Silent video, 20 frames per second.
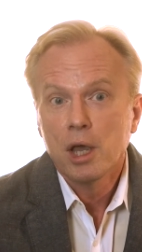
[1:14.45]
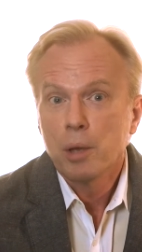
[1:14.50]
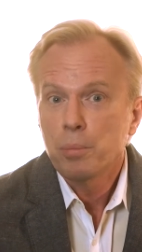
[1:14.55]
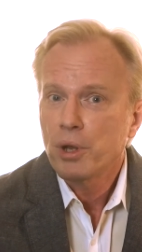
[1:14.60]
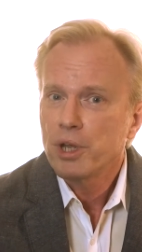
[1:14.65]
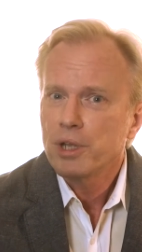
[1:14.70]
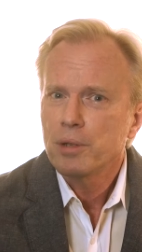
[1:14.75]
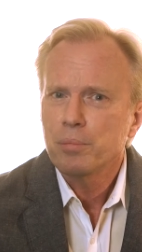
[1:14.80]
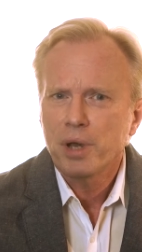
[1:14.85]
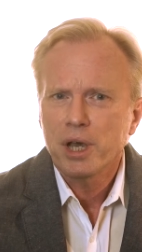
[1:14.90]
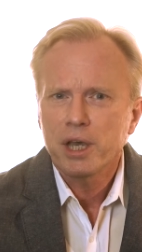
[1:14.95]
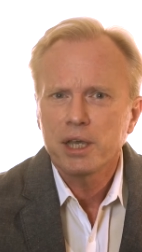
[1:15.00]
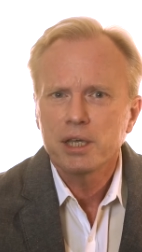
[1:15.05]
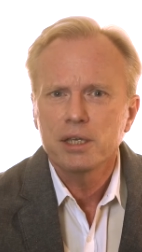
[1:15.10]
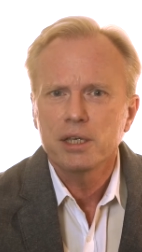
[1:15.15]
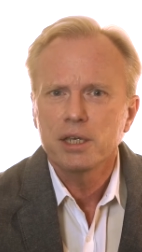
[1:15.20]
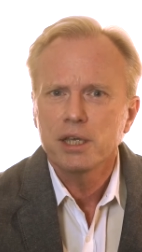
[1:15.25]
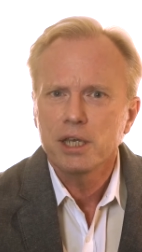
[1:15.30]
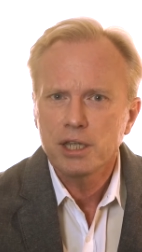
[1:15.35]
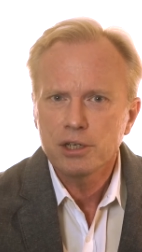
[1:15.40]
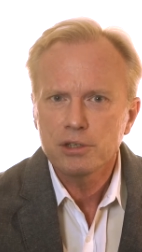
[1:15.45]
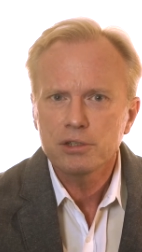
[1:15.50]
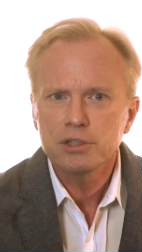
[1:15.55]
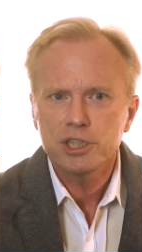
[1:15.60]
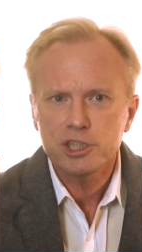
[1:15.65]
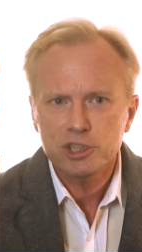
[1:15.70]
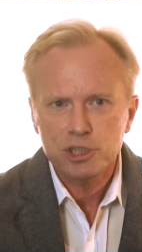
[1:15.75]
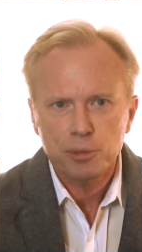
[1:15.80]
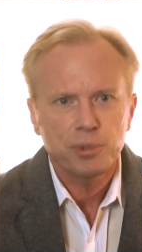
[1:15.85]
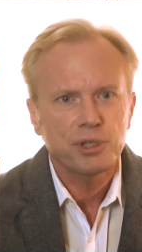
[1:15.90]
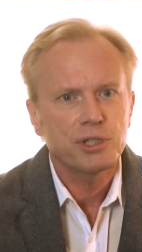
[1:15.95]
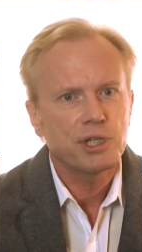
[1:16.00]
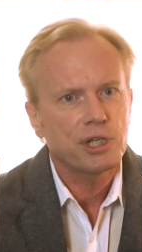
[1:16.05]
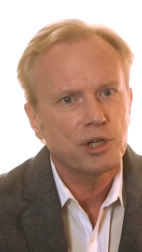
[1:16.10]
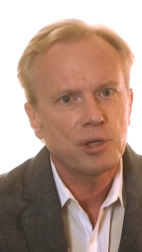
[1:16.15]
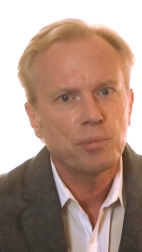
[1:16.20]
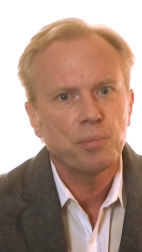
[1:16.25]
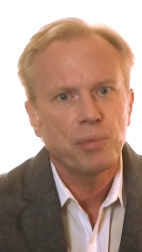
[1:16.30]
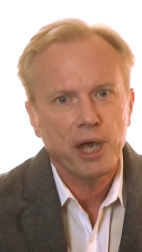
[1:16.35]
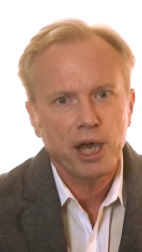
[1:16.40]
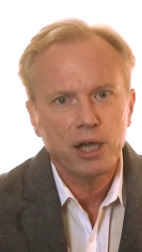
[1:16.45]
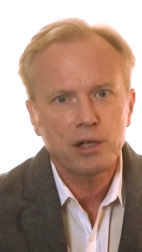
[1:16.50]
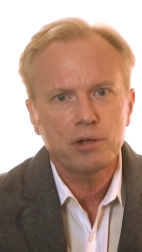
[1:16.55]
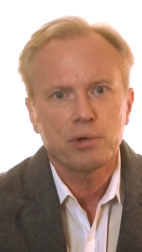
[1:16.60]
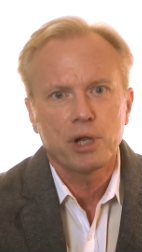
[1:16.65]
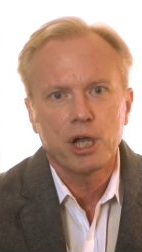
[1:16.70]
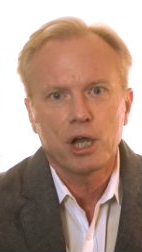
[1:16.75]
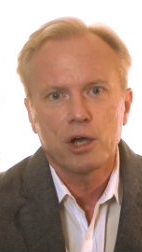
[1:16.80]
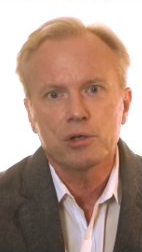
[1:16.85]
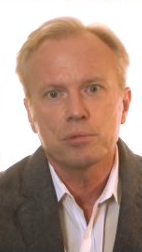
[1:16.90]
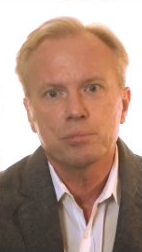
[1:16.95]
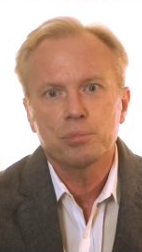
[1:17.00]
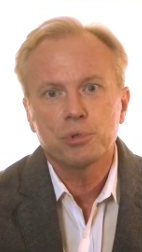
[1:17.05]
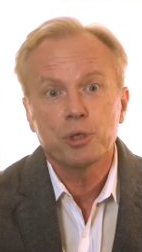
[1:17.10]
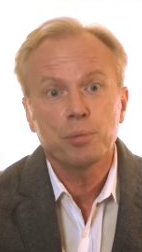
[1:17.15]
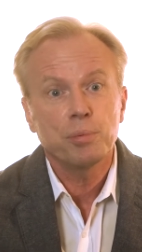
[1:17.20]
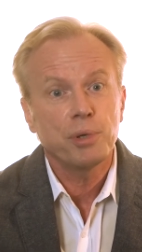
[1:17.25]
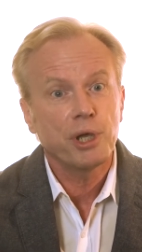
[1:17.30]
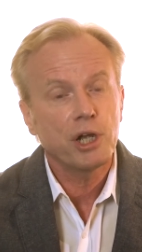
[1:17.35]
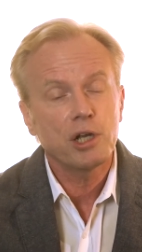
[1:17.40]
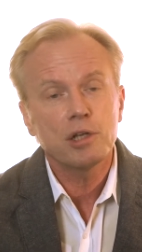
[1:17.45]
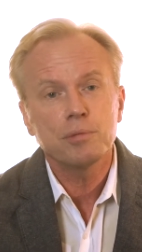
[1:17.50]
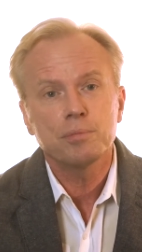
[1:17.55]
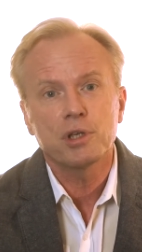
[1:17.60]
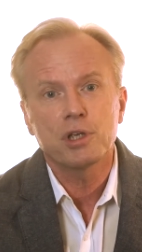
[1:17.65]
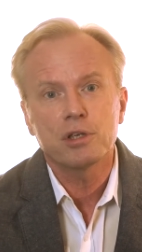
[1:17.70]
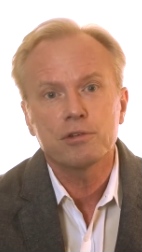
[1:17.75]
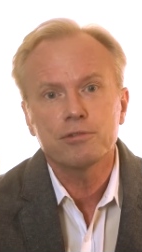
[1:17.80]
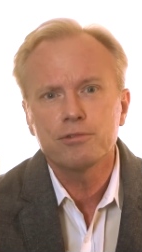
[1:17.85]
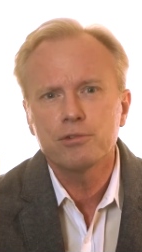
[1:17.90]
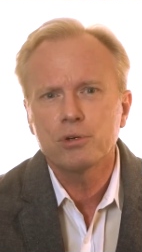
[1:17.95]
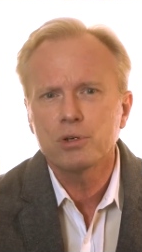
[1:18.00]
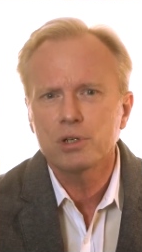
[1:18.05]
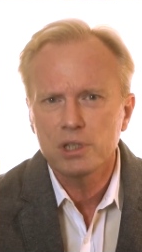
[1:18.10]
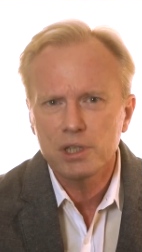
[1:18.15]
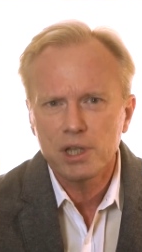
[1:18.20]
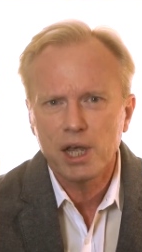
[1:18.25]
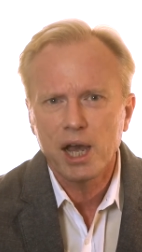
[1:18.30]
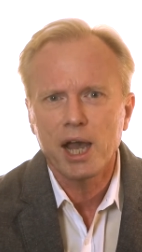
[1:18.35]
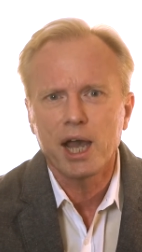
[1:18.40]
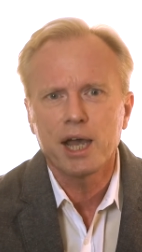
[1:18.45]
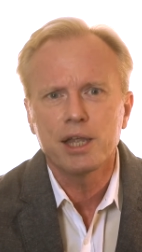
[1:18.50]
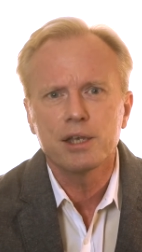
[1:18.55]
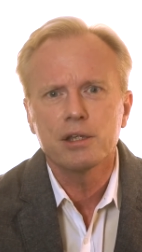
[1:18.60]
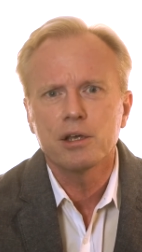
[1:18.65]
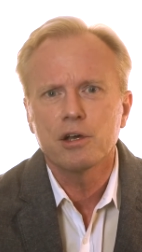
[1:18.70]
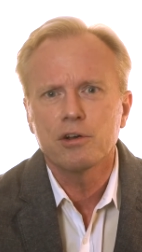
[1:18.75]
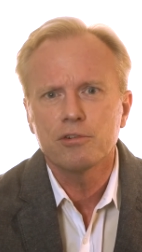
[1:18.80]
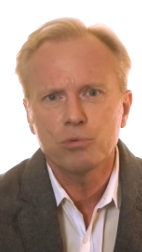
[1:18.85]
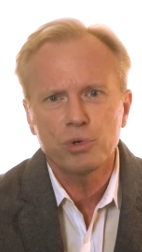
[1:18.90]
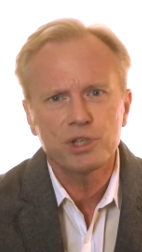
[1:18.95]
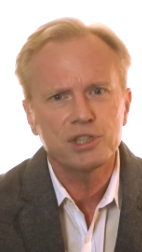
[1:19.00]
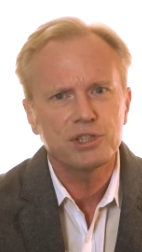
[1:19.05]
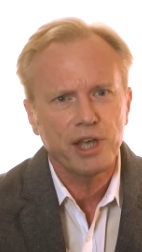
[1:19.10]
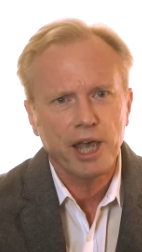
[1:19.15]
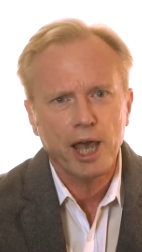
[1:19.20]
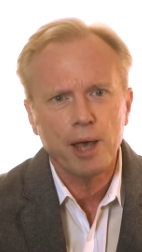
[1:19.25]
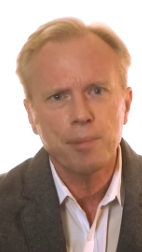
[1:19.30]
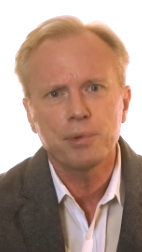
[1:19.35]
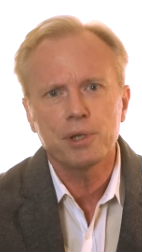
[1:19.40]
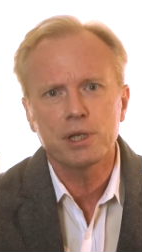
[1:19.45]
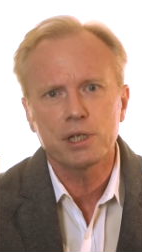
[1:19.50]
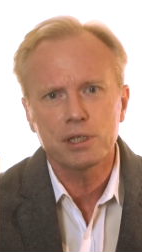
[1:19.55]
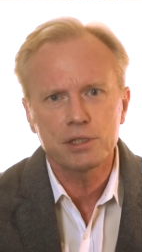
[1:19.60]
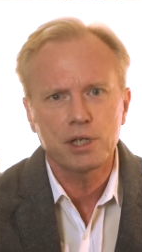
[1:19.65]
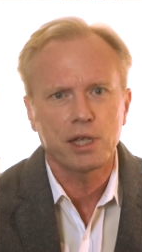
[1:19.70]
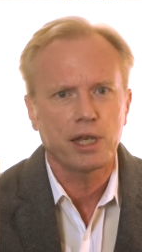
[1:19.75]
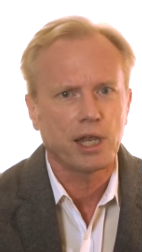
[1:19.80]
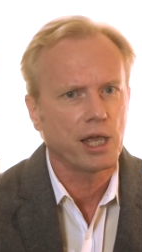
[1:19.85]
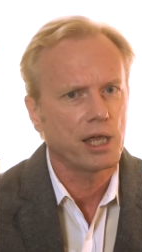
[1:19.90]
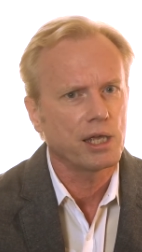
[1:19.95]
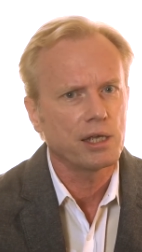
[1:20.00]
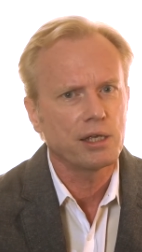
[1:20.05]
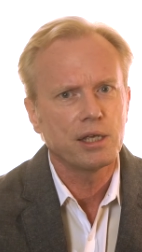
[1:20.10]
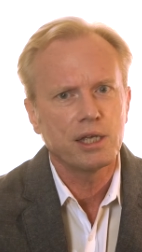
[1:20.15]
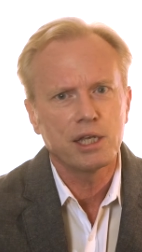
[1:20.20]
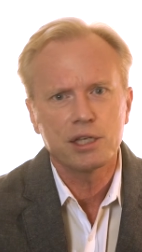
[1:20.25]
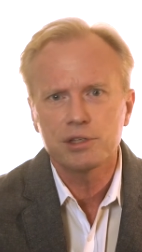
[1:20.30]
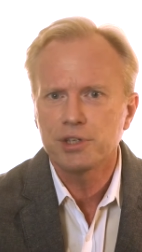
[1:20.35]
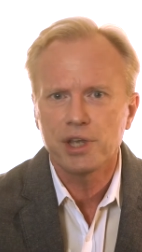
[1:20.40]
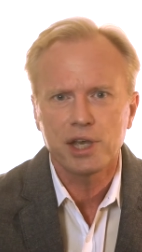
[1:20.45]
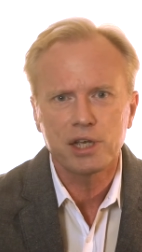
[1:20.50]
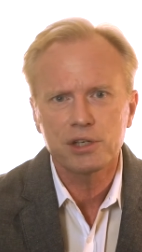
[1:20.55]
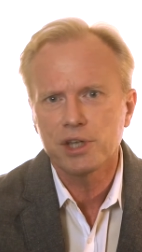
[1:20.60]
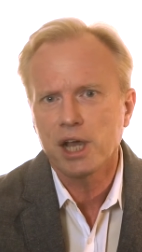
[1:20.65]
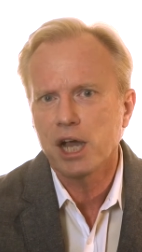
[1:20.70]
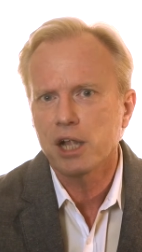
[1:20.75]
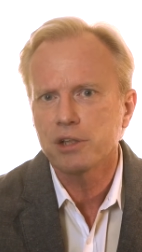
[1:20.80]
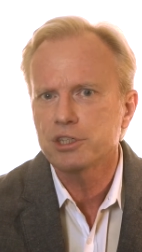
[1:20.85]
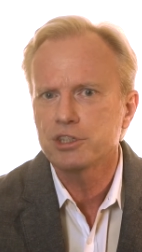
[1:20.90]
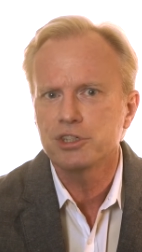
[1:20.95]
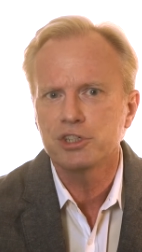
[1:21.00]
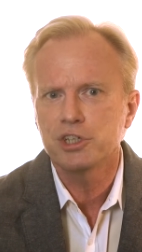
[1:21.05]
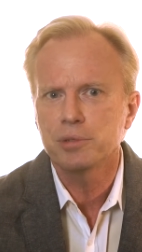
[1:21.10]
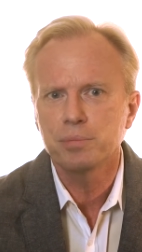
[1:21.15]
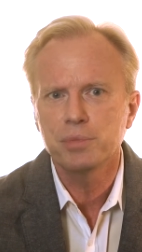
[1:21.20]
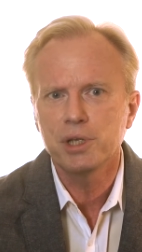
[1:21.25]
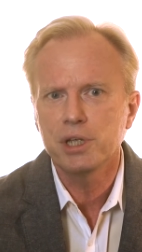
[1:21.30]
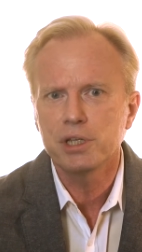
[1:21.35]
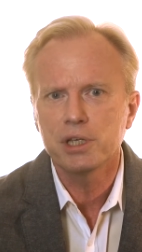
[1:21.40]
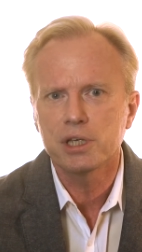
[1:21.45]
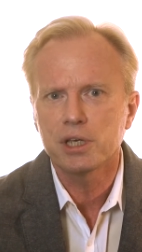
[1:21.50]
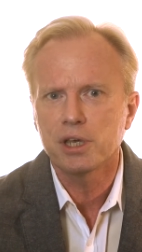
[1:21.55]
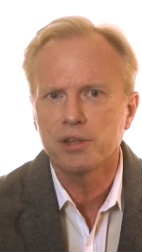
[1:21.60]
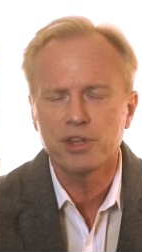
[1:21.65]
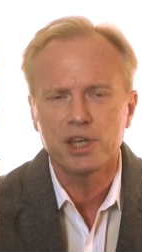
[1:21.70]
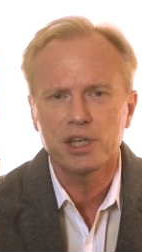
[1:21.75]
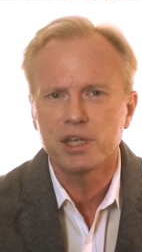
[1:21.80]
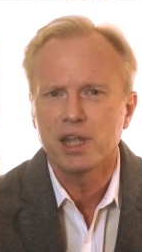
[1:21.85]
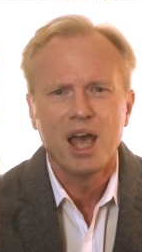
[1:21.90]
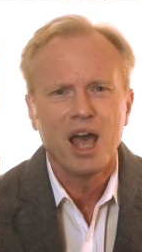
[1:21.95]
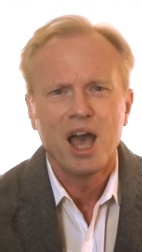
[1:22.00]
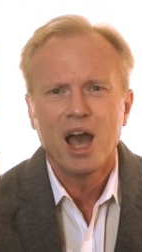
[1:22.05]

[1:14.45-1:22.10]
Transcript: but my interdisciplinary background prepared me for a lot of what's happening today in technology and media that